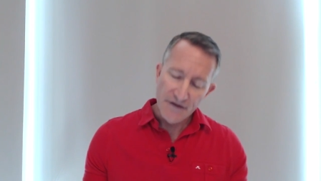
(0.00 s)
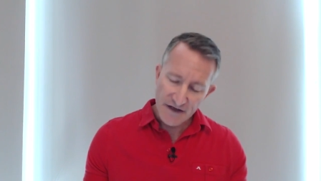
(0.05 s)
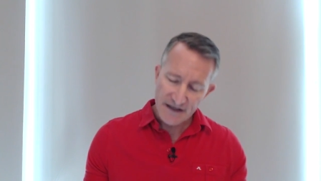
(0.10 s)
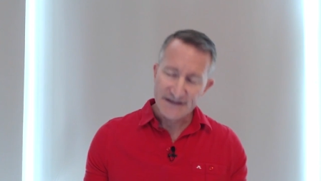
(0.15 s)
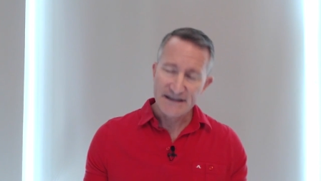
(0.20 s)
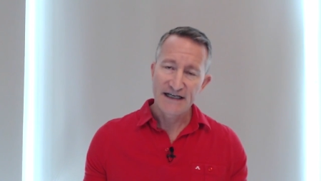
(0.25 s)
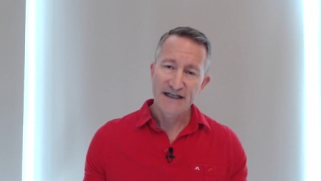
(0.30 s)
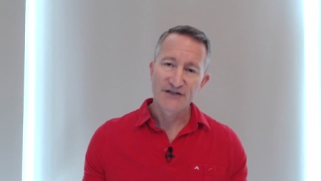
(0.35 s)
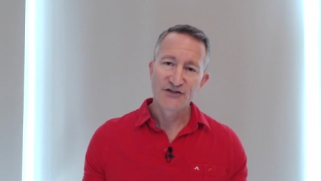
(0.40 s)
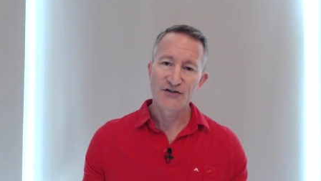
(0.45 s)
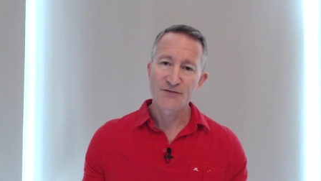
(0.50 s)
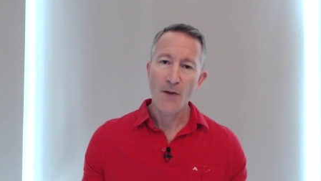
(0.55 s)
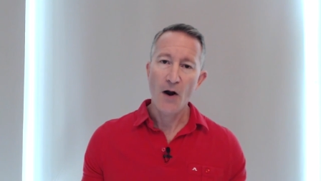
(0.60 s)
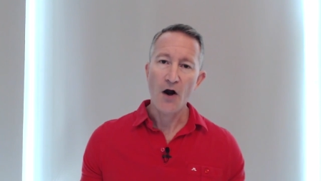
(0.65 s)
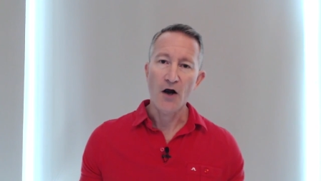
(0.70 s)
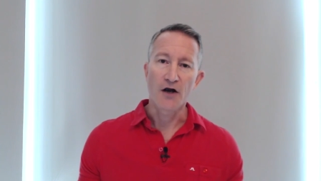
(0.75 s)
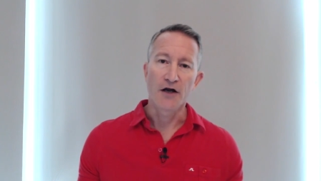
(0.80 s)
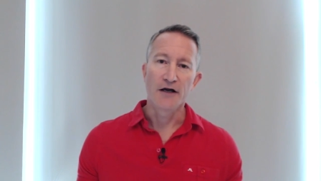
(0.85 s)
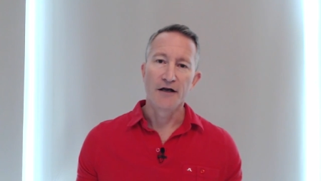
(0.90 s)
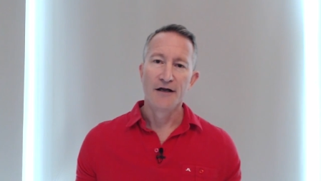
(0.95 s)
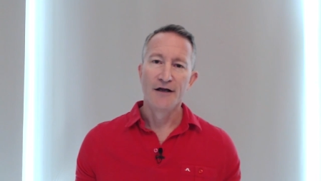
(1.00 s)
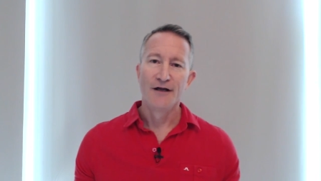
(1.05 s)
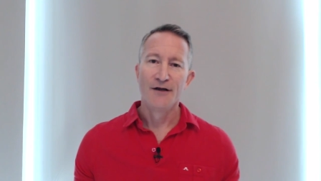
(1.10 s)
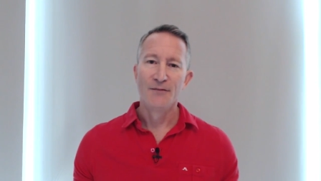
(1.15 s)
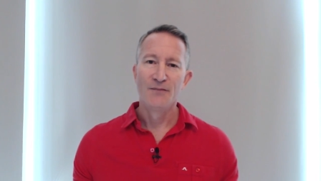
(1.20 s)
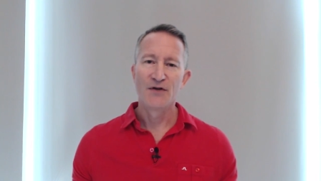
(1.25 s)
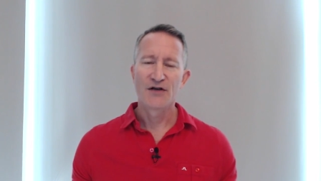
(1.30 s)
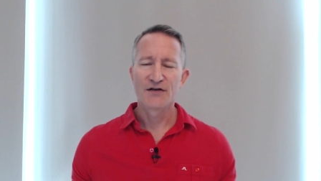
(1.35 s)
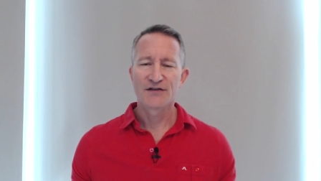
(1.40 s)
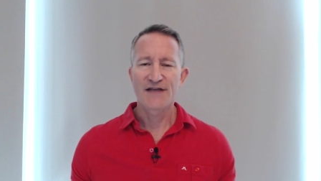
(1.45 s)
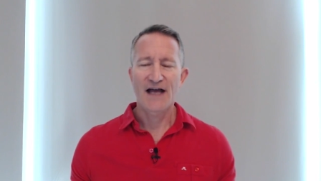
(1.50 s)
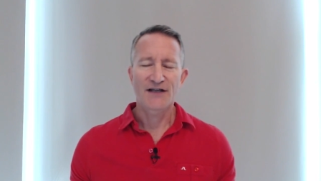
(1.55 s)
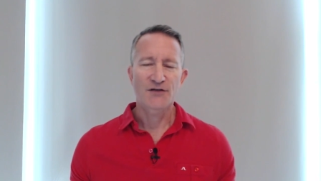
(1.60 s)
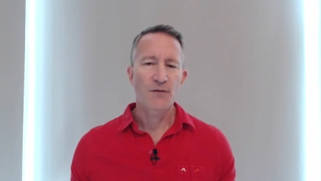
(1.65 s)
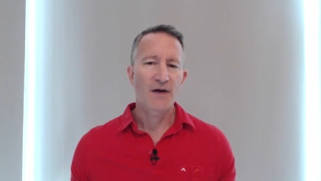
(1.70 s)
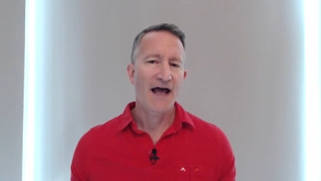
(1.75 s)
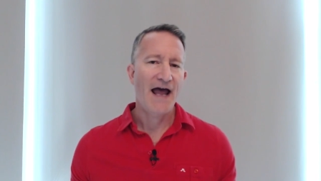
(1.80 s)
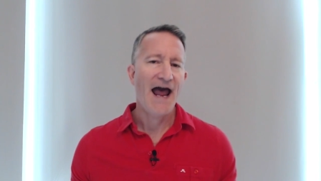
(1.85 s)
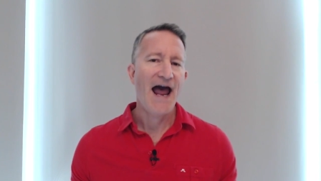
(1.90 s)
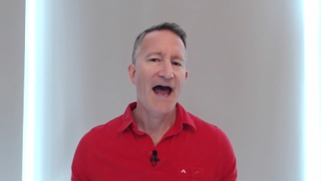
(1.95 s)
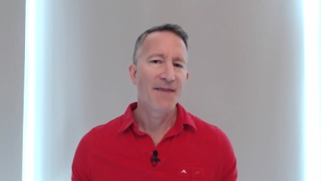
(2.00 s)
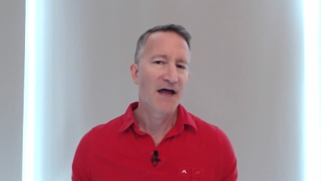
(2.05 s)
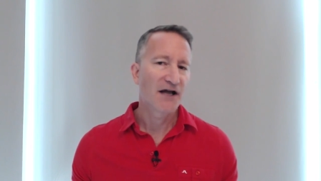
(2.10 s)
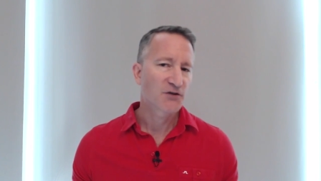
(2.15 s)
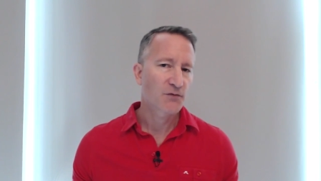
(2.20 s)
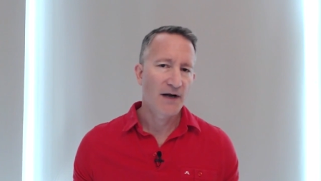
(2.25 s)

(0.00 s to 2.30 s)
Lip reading: this kid's smart, because that's what I had.